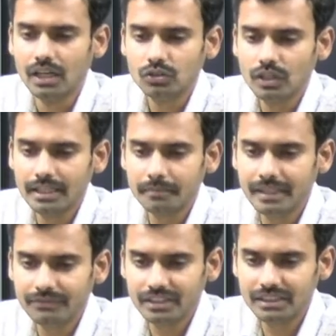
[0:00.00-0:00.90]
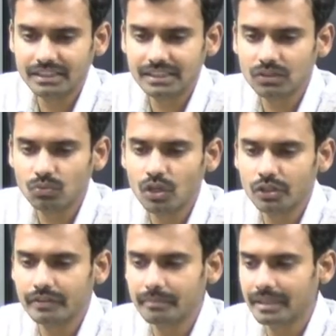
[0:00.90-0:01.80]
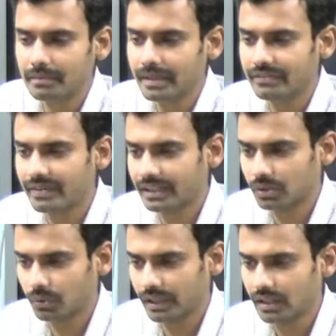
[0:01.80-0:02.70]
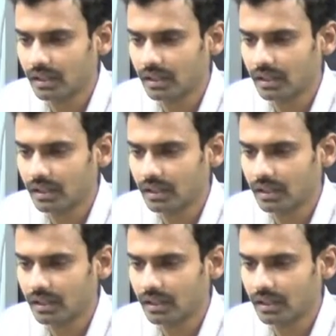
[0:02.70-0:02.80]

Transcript: So let me first discuss what do we mean by factorial.